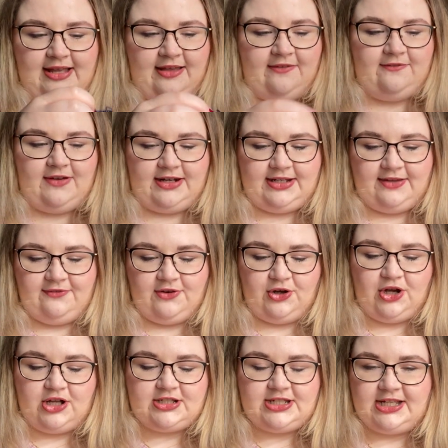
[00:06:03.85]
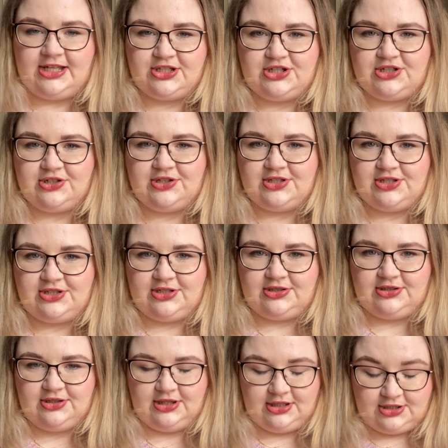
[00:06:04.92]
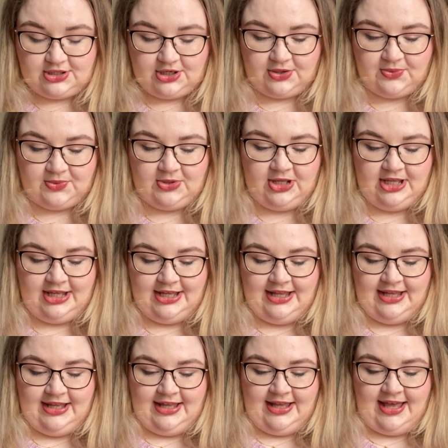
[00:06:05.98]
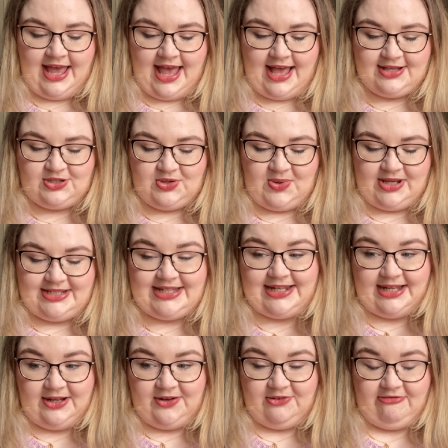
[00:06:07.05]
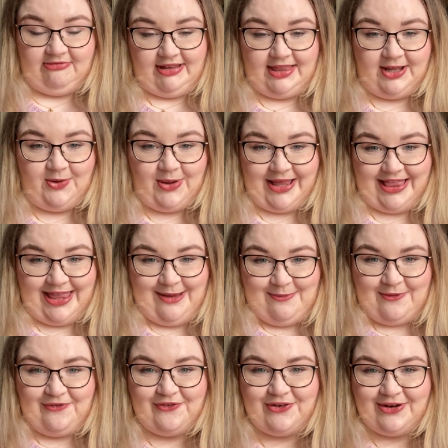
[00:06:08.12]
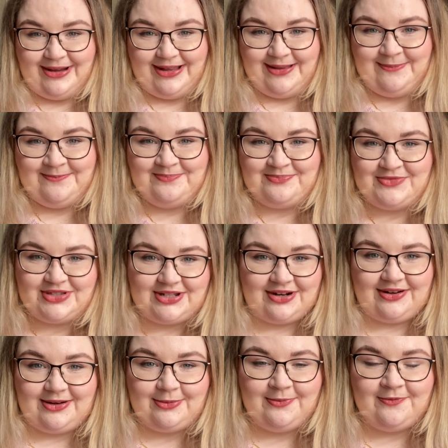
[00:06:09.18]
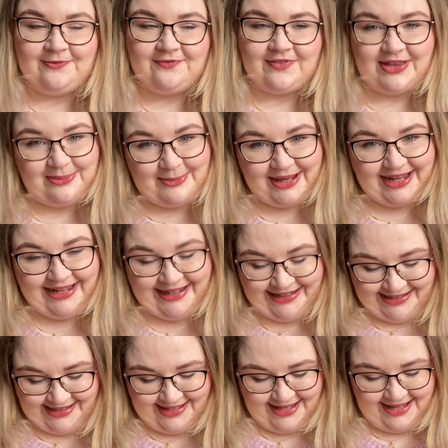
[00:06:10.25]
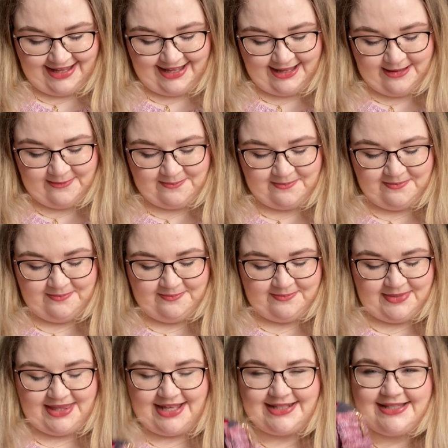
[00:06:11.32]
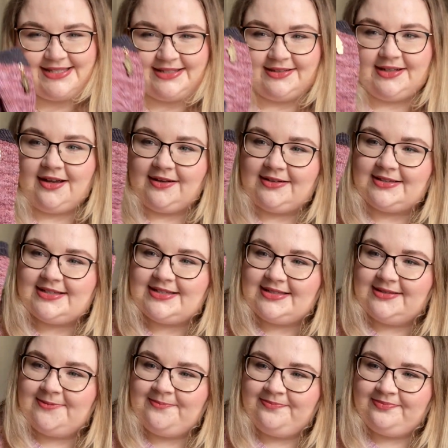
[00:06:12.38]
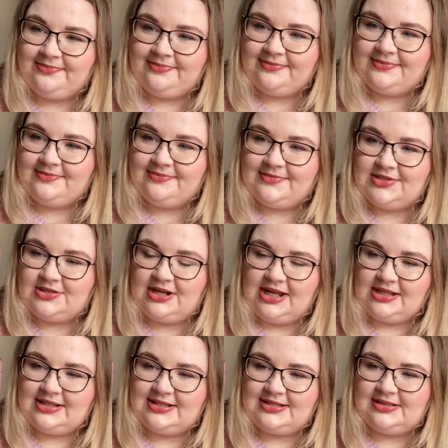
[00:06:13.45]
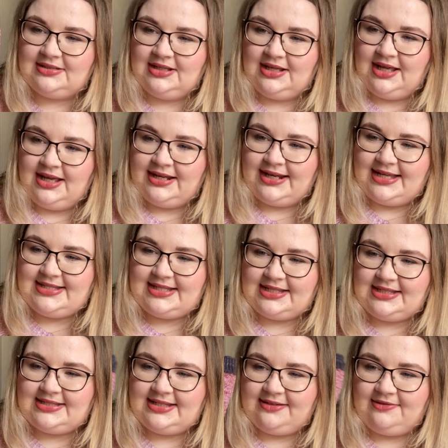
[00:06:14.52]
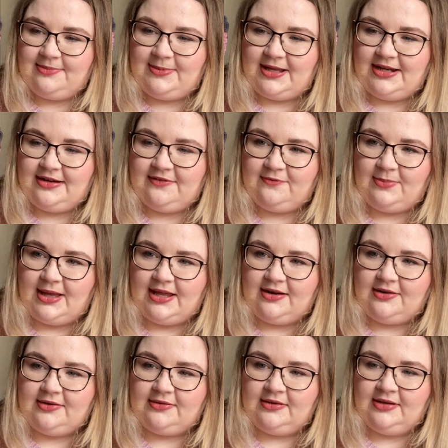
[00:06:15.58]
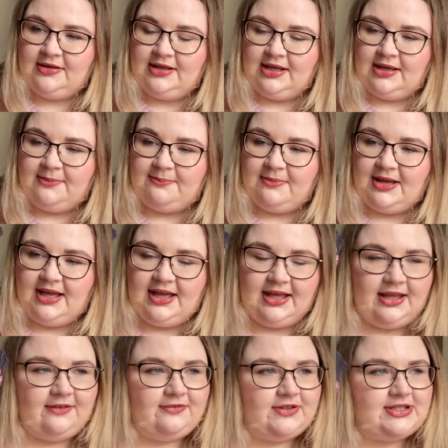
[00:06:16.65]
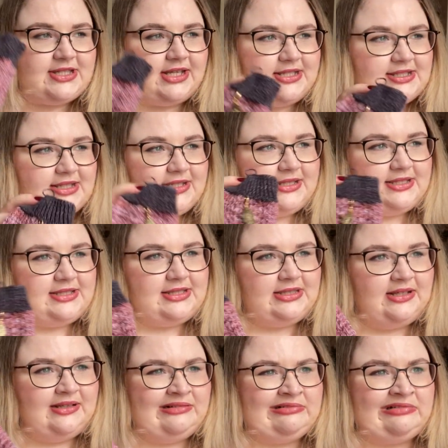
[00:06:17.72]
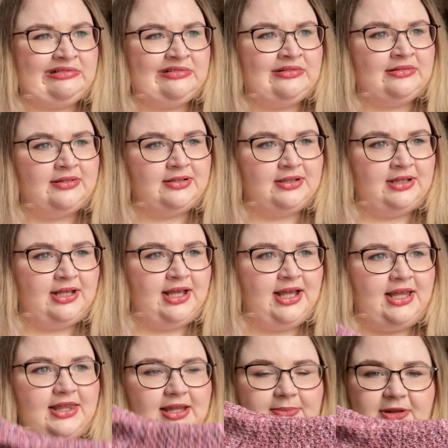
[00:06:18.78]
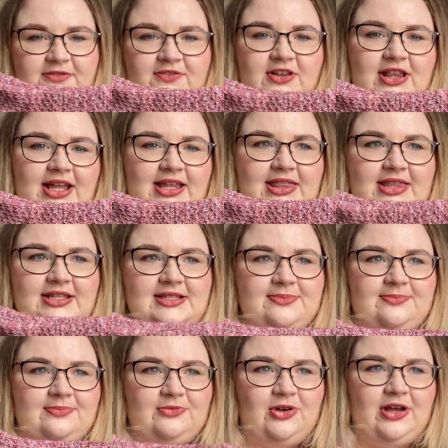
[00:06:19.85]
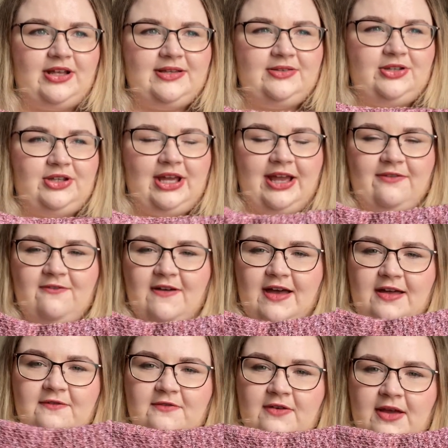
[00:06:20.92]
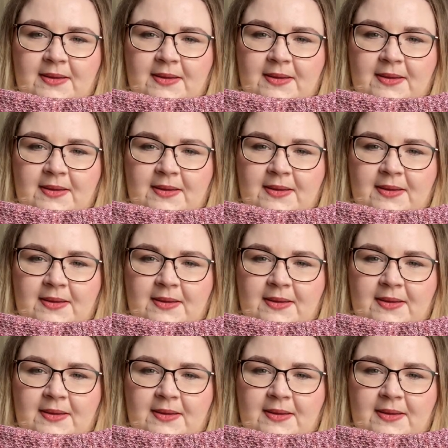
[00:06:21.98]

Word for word: In fact I forgot to catch another the toe. So I did it really quickly before I started filming. Um but that still counts. So nice. Nice easy repetitive pattern. My foot size is, I think my foot length is what, UK 5.